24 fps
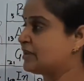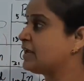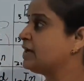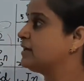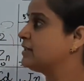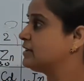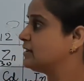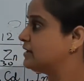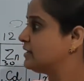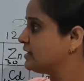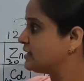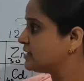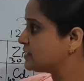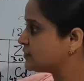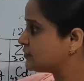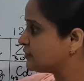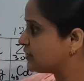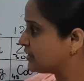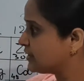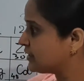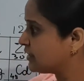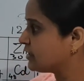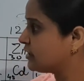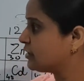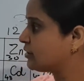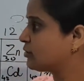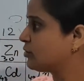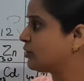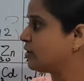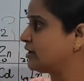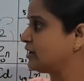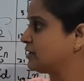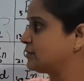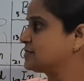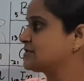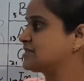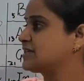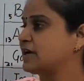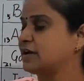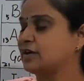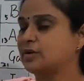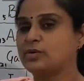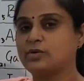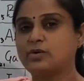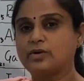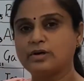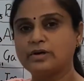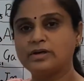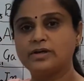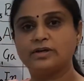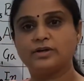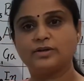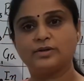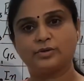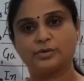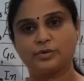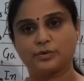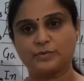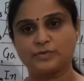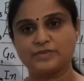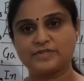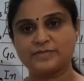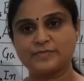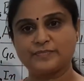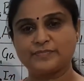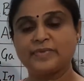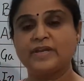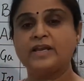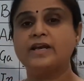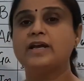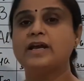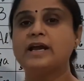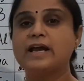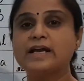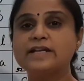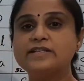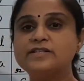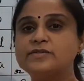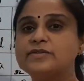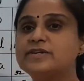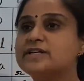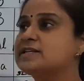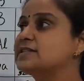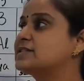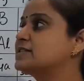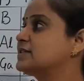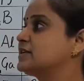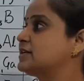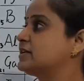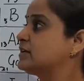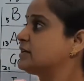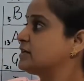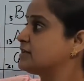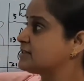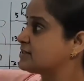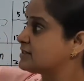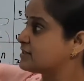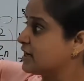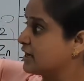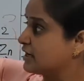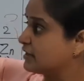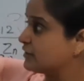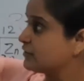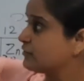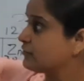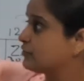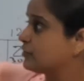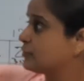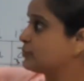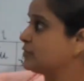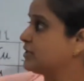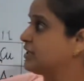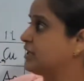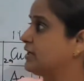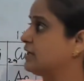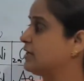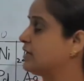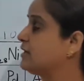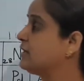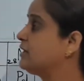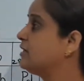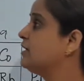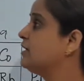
These vertical columns are called groups. As you can see, starting from there,